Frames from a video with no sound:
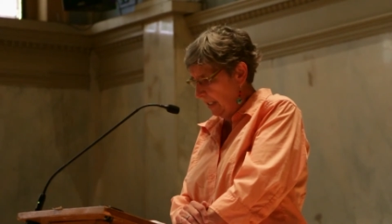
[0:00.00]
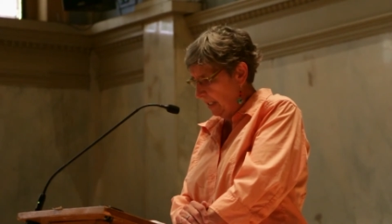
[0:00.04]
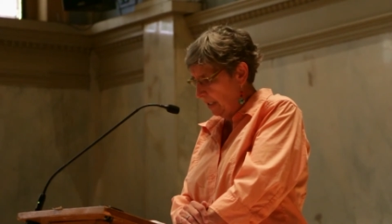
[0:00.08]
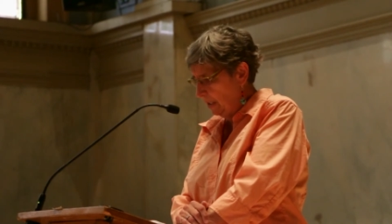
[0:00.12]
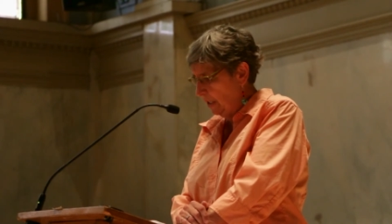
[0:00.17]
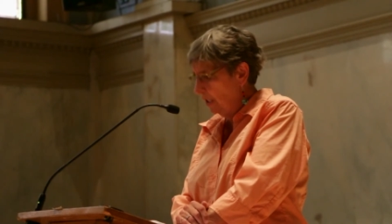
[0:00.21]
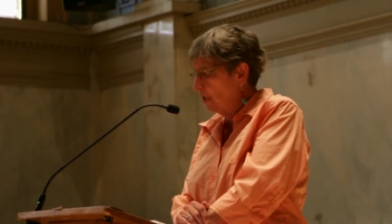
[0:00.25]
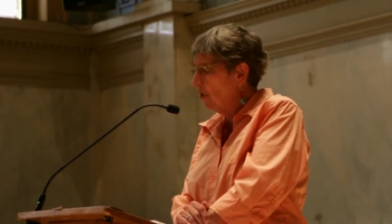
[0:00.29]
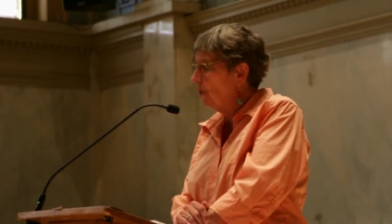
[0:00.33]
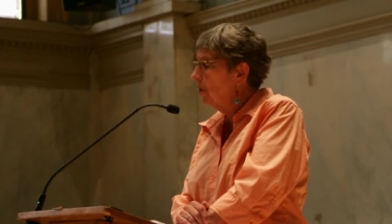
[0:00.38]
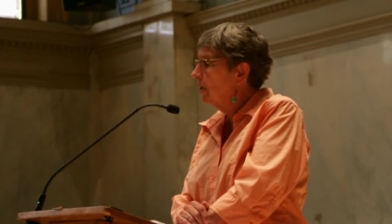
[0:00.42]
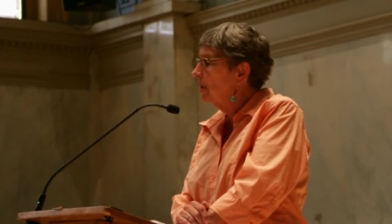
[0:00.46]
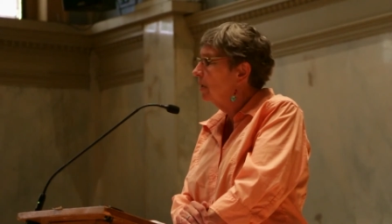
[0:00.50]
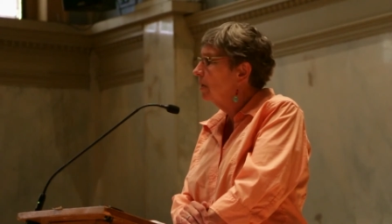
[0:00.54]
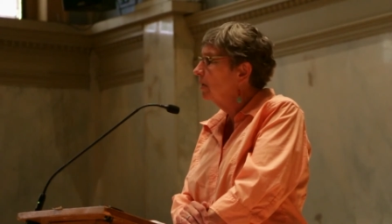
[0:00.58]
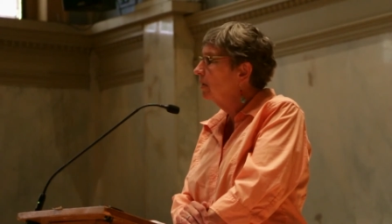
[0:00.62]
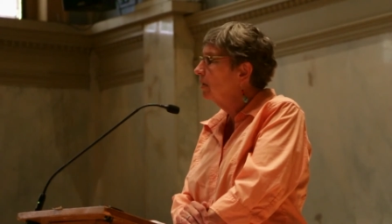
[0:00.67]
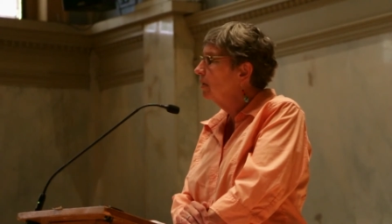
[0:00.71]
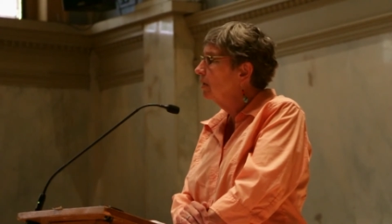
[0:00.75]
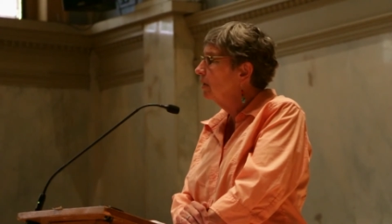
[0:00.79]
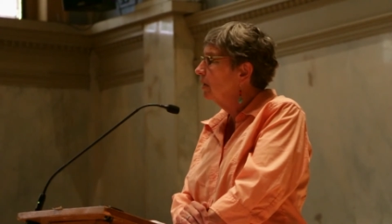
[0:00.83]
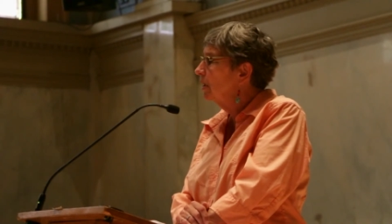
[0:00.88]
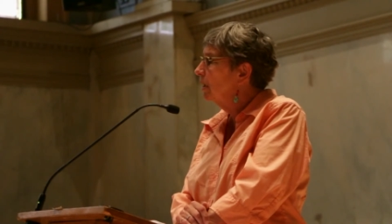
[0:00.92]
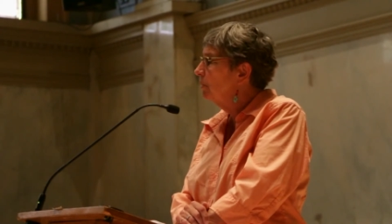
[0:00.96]
decision,
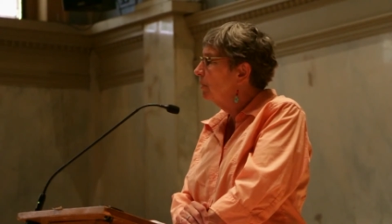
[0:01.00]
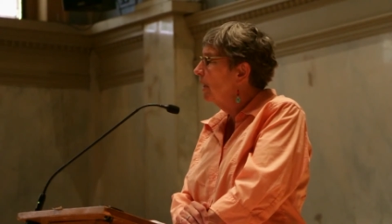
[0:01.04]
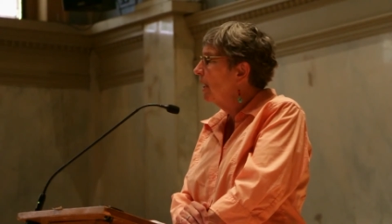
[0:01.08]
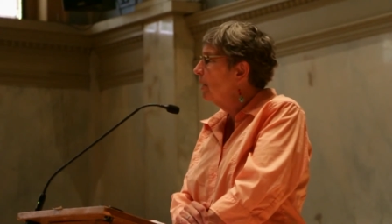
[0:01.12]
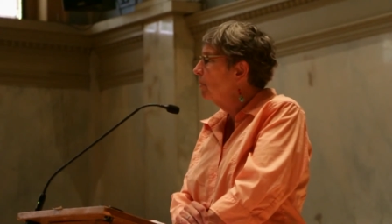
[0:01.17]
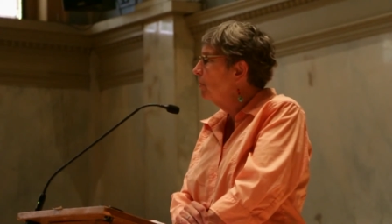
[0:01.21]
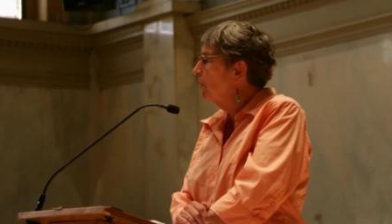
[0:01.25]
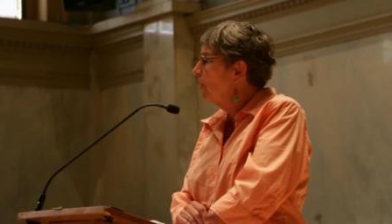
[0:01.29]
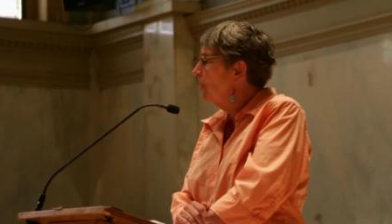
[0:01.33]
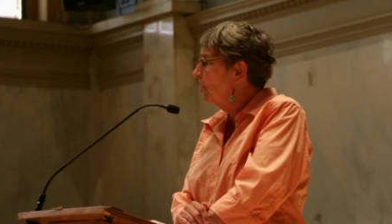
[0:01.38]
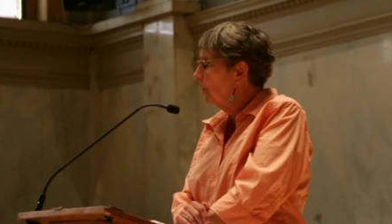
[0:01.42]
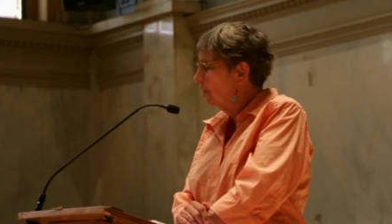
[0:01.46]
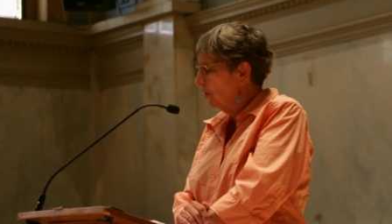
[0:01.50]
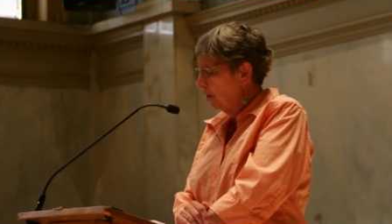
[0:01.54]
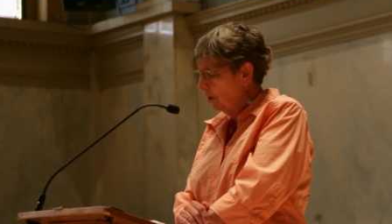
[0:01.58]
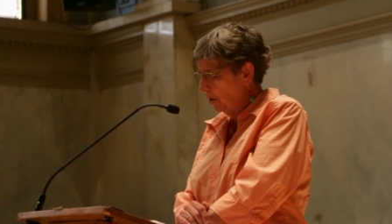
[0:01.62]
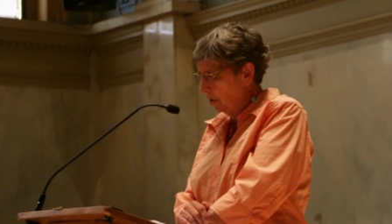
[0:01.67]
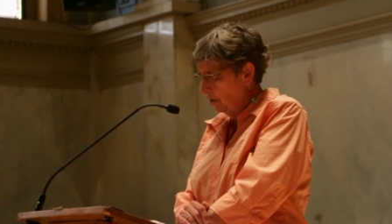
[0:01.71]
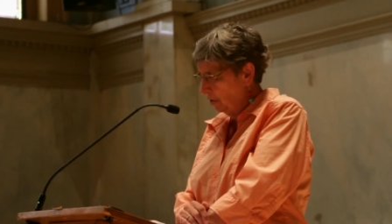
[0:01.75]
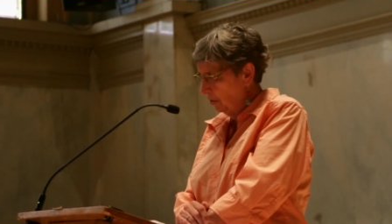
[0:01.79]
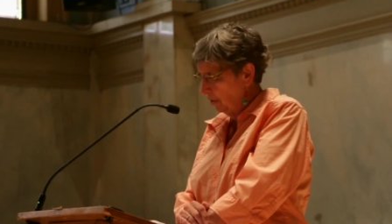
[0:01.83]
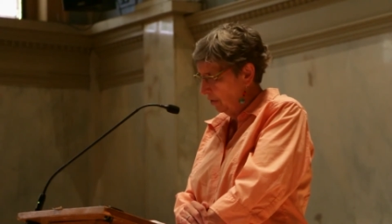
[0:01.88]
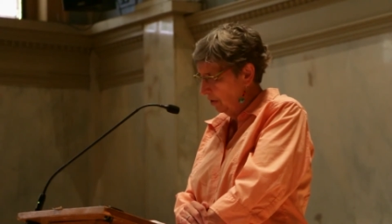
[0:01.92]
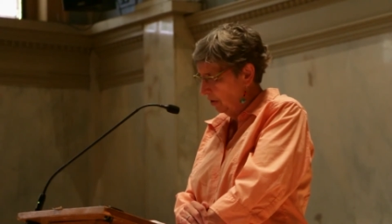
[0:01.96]
about border
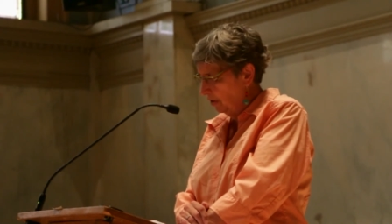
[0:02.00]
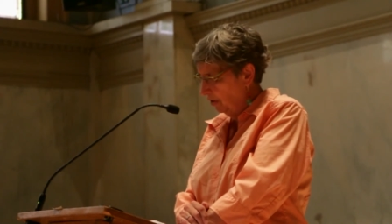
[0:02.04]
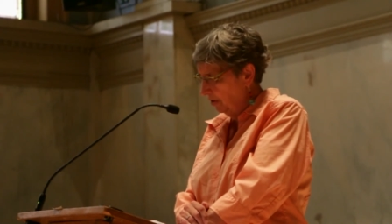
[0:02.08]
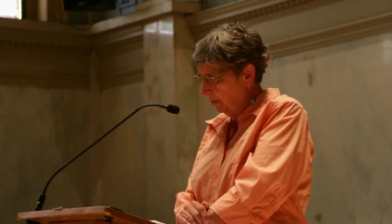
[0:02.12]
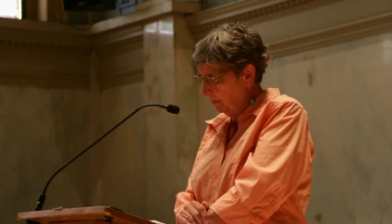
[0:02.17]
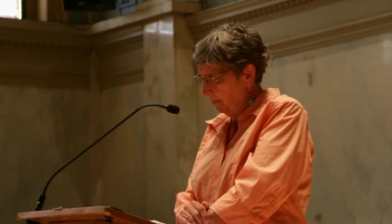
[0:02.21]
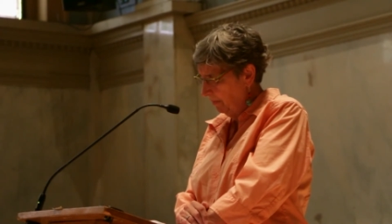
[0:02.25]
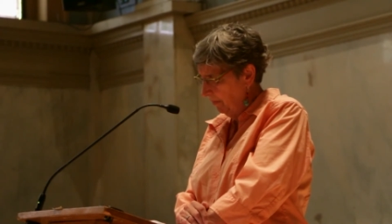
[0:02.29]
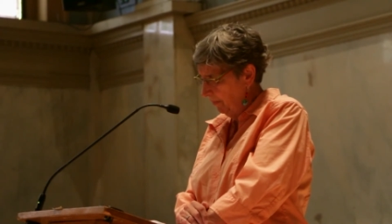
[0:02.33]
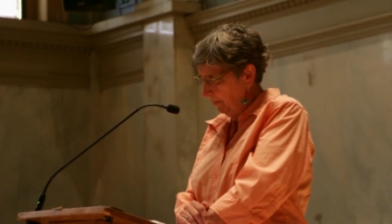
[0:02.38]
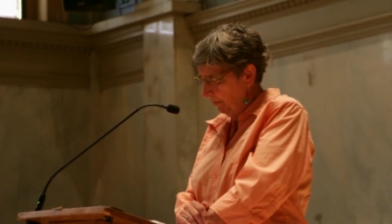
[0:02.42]
control.